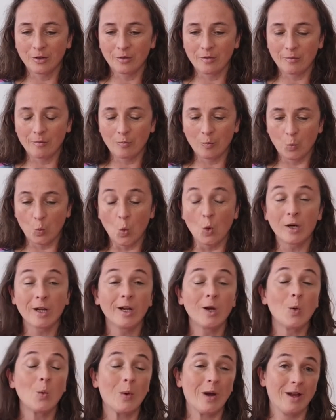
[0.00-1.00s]

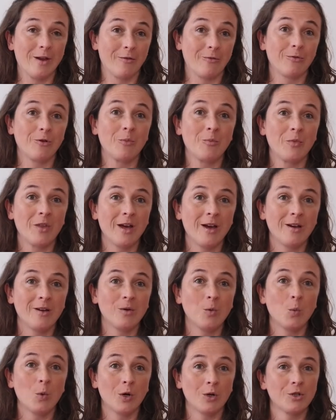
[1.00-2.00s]
walking away from that
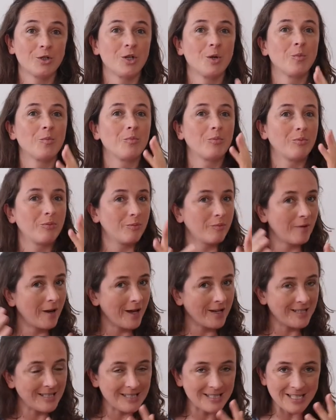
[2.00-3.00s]
workshop
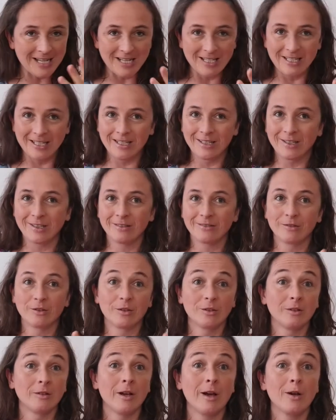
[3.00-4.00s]
understanding
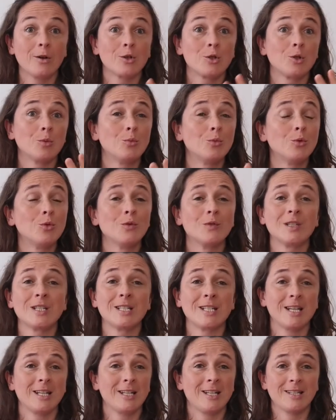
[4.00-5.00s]
the actual moves and
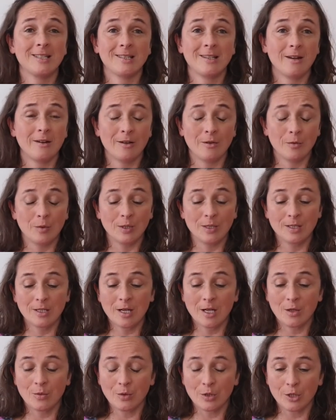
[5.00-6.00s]
techniques that I
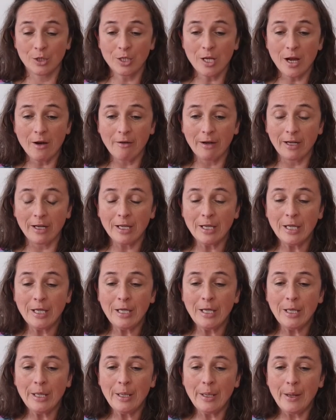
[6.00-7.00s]
was sharing.
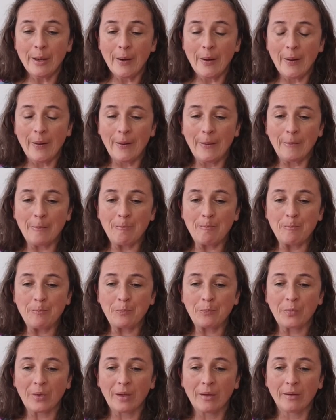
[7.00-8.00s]

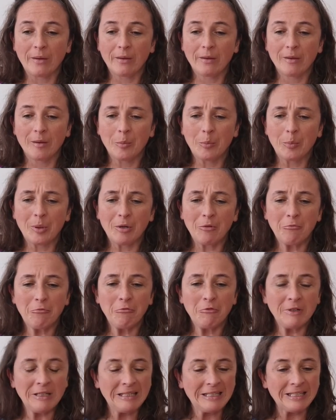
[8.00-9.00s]
But
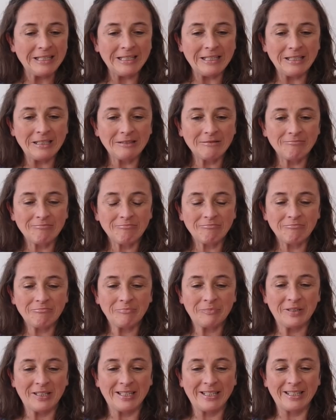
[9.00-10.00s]
really,
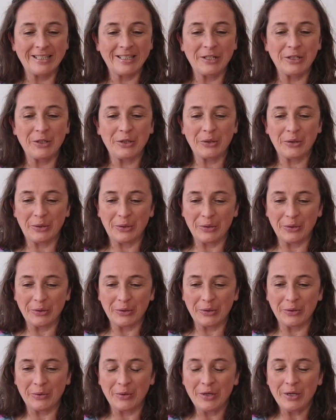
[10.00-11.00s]

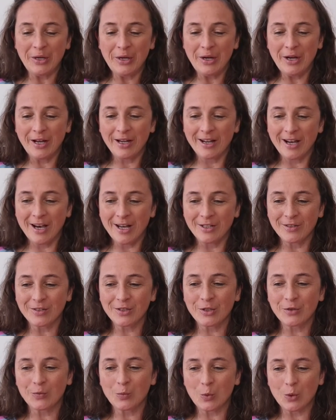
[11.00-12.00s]
I kind of
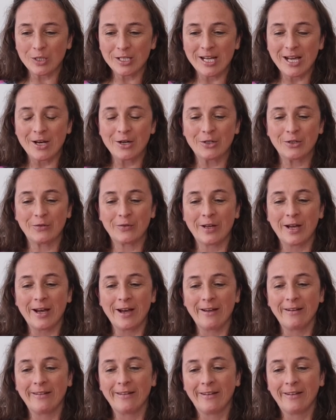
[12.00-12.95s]
sort of walked out of that,